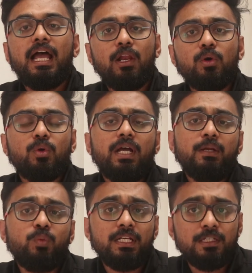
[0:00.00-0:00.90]
Hello
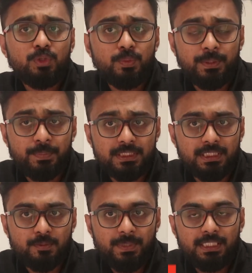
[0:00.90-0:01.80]
and welcome to People's
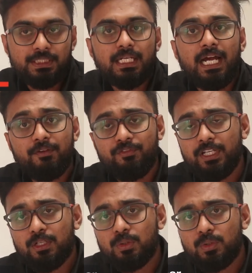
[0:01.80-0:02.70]
Dispatch. I am
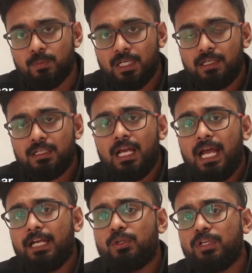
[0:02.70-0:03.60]
Vyarun Kumar
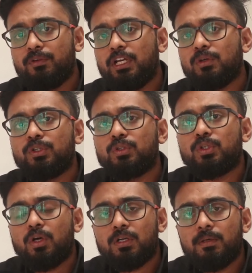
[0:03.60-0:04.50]
and today we are going
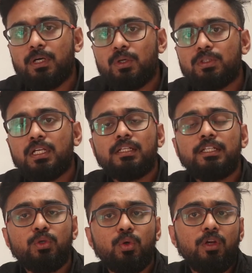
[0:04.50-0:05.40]
to talk about
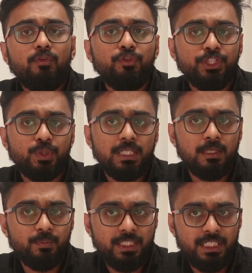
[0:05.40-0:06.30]
the role of visual
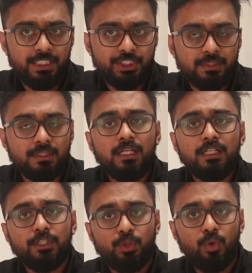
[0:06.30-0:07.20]
communication,
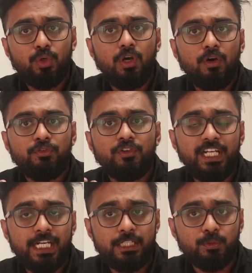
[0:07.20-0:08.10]
the role of
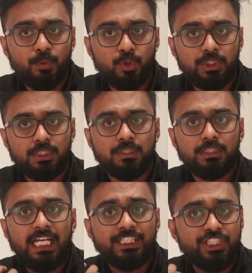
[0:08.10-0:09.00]
creative
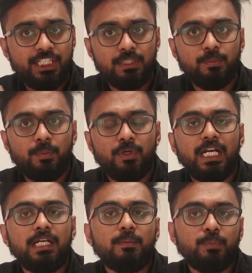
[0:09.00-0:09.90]
posters, agitation
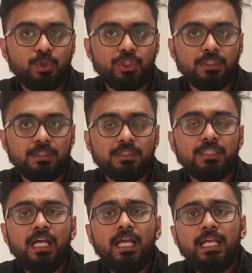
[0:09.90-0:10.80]
propaganda
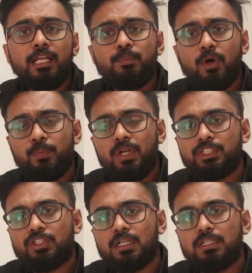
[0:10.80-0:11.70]
posters in popular
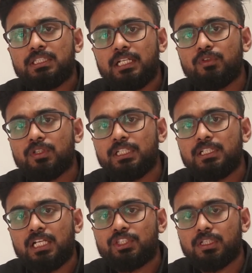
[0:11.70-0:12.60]
struggles and working
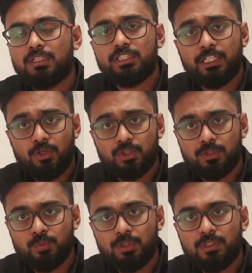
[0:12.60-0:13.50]
class struggles across
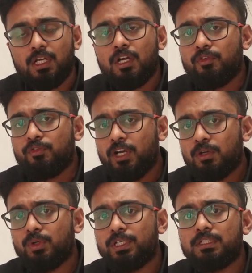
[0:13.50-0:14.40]
the world. We
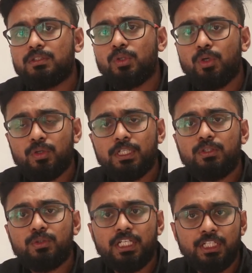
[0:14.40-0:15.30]
are going to look
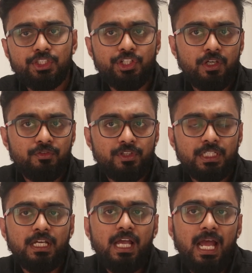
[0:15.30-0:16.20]
into the history of
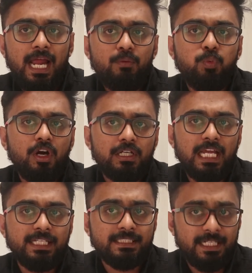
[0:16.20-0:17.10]
it and what
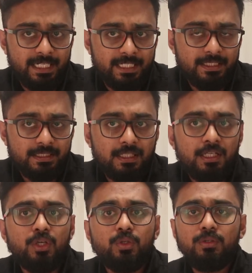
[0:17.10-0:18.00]
lies ahead.
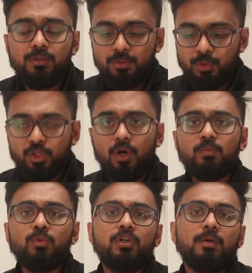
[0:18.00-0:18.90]
To
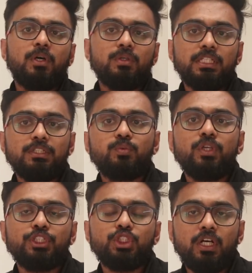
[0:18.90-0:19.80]
talk more about this,
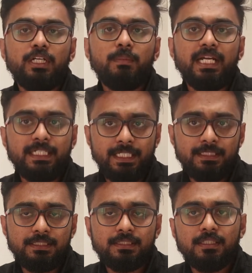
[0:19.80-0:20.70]
we are joined by
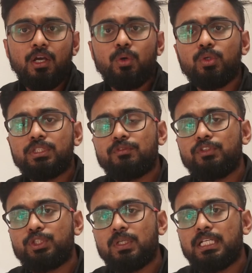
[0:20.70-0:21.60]
Tings, who is a
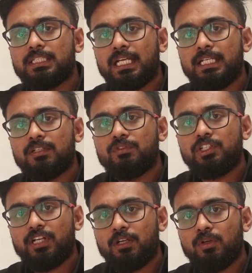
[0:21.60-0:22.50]
visual designer
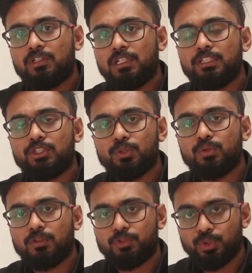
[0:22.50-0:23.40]
with Tricontinental
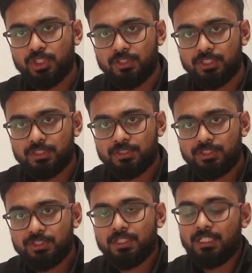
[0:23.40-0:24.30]
Institute of Social
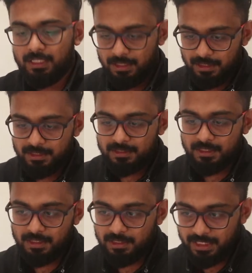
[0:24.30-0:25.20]
Research.
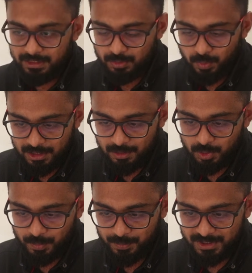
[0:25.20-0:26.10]
Uh, Tings, welcome
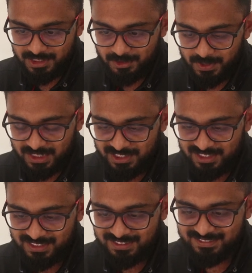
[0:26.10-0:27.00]
to People's Dispatch.